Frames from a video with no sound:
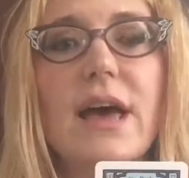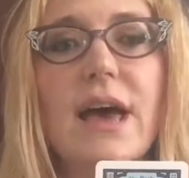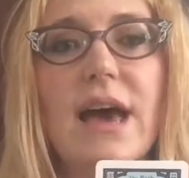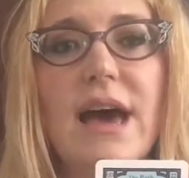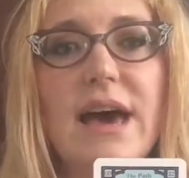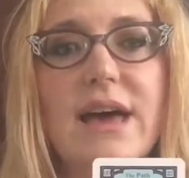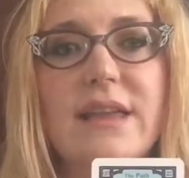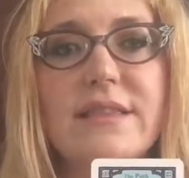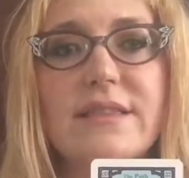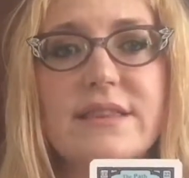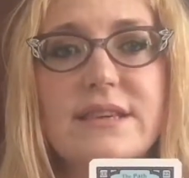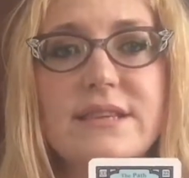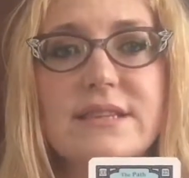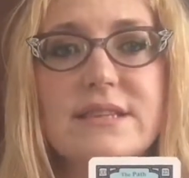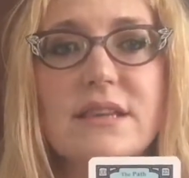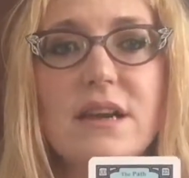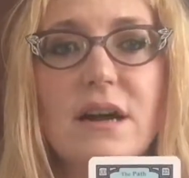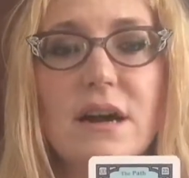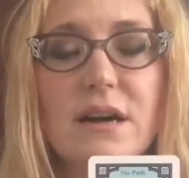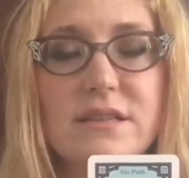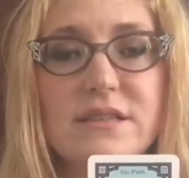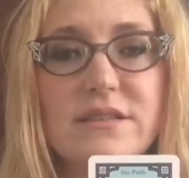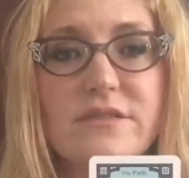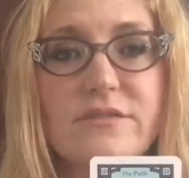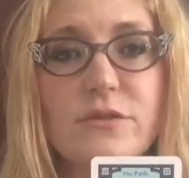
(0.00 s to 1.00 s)
at these
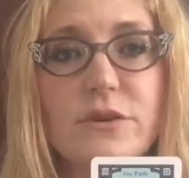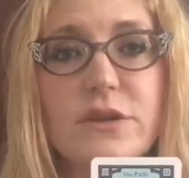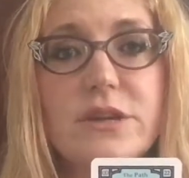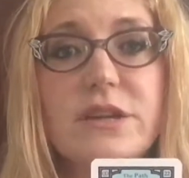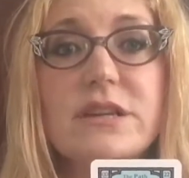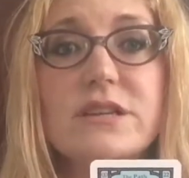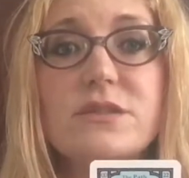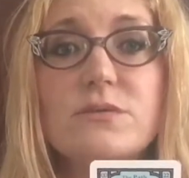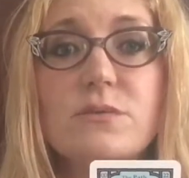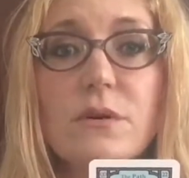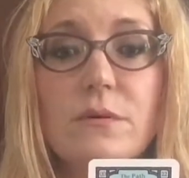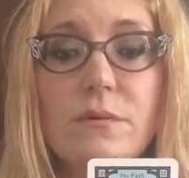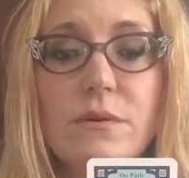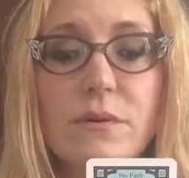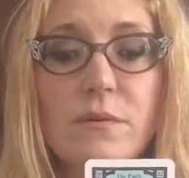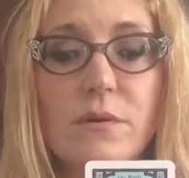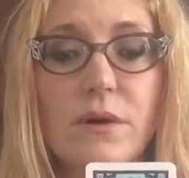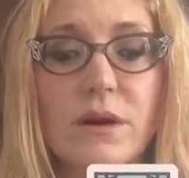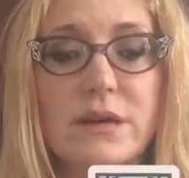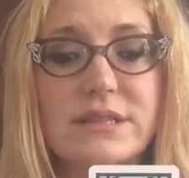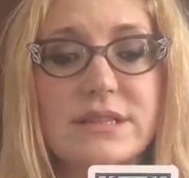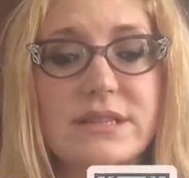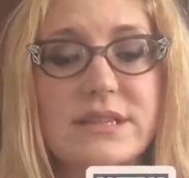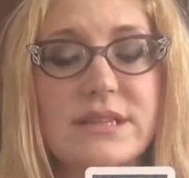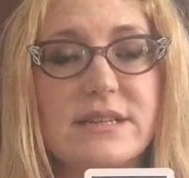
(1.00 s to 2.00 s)
kinds of readings where we
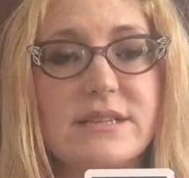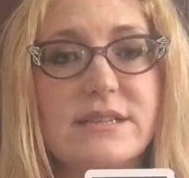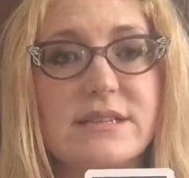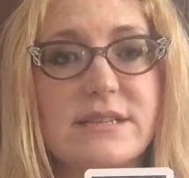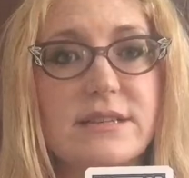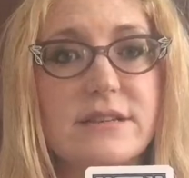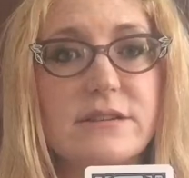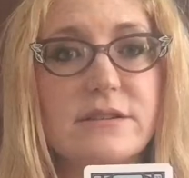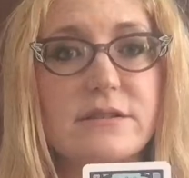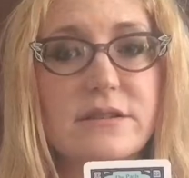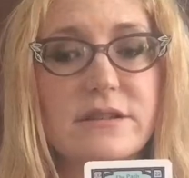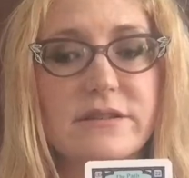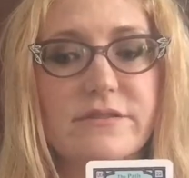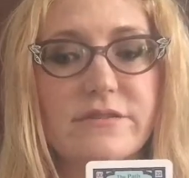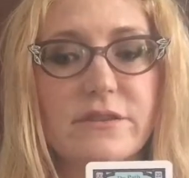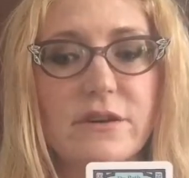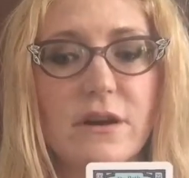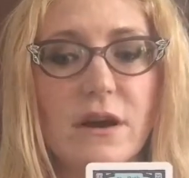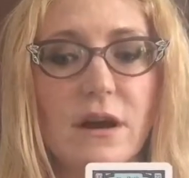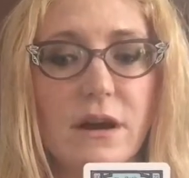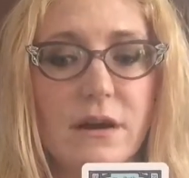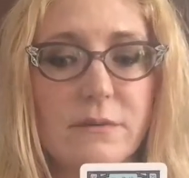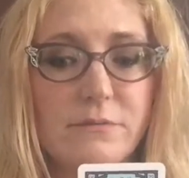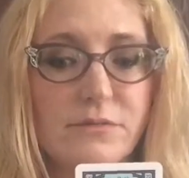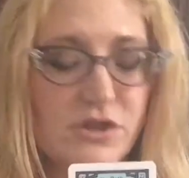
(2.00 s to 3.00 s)
want to consider different
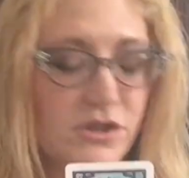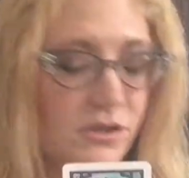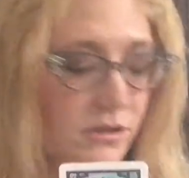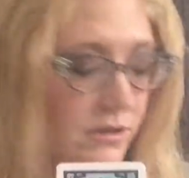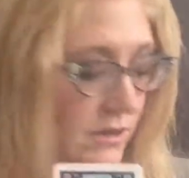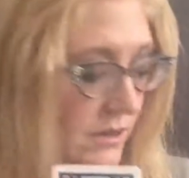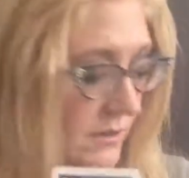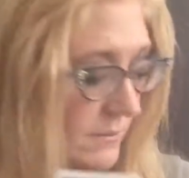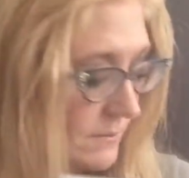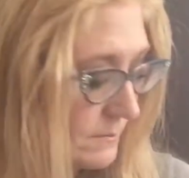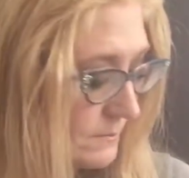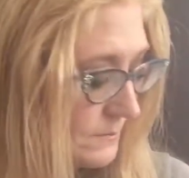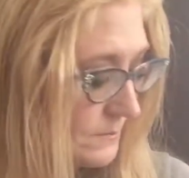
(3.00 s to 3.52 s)
options.